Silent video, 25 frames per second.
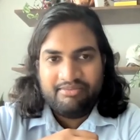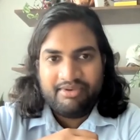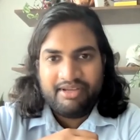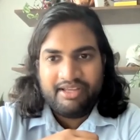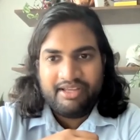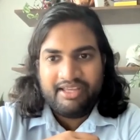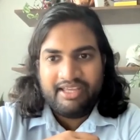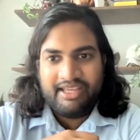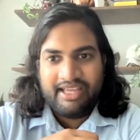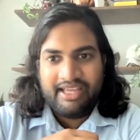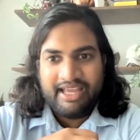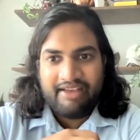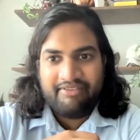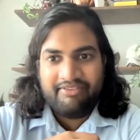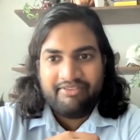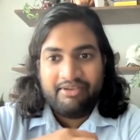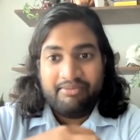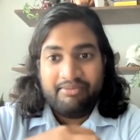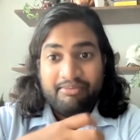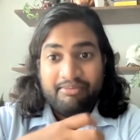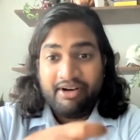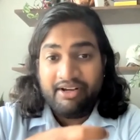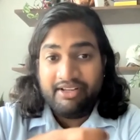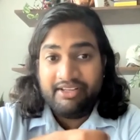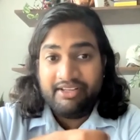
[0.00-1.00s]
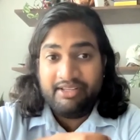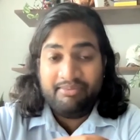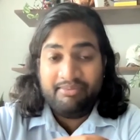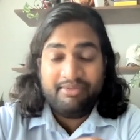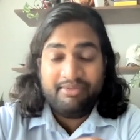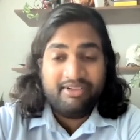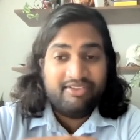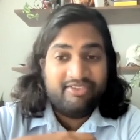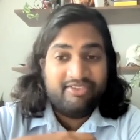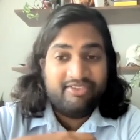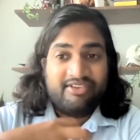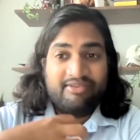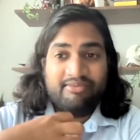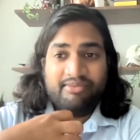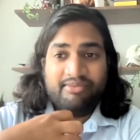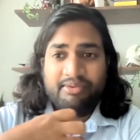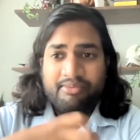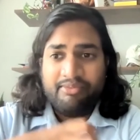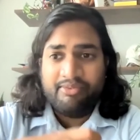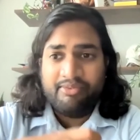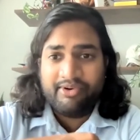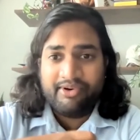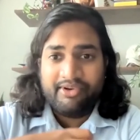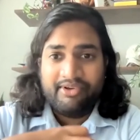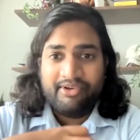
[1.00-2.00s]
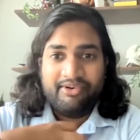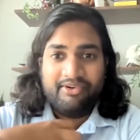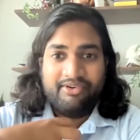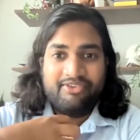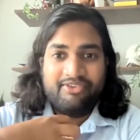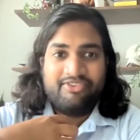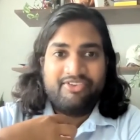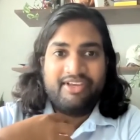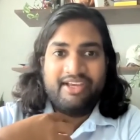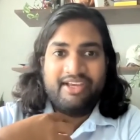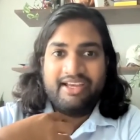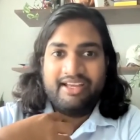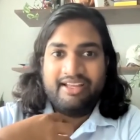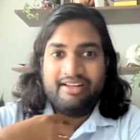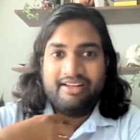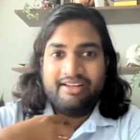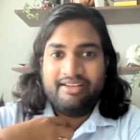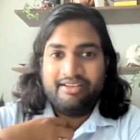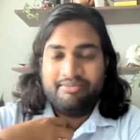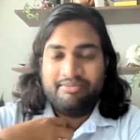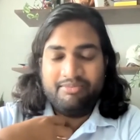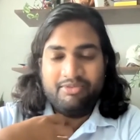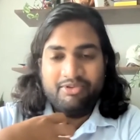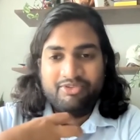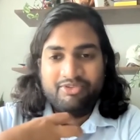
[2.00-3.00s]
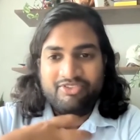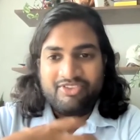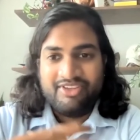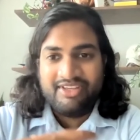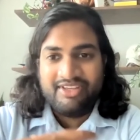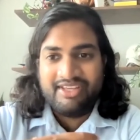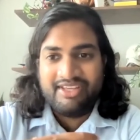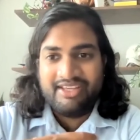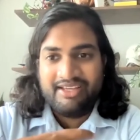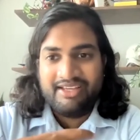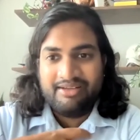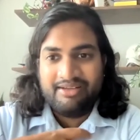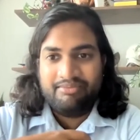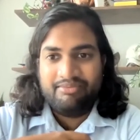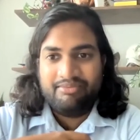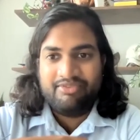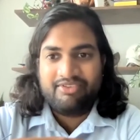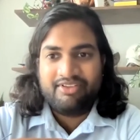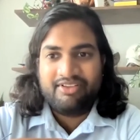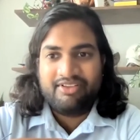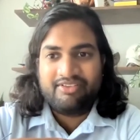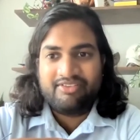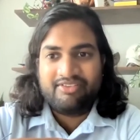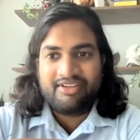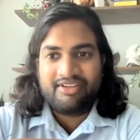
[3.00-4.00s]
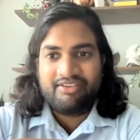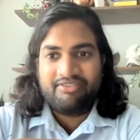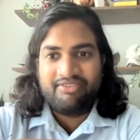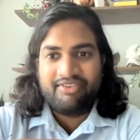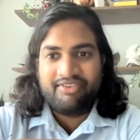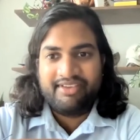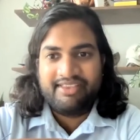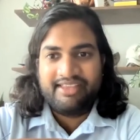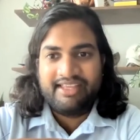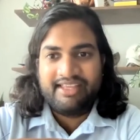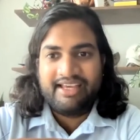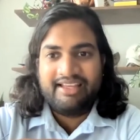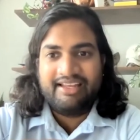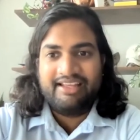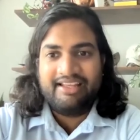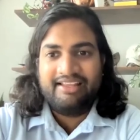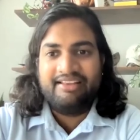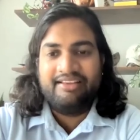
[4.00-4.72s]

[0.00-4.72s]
By having monuments and memorials and museums and stuff like that.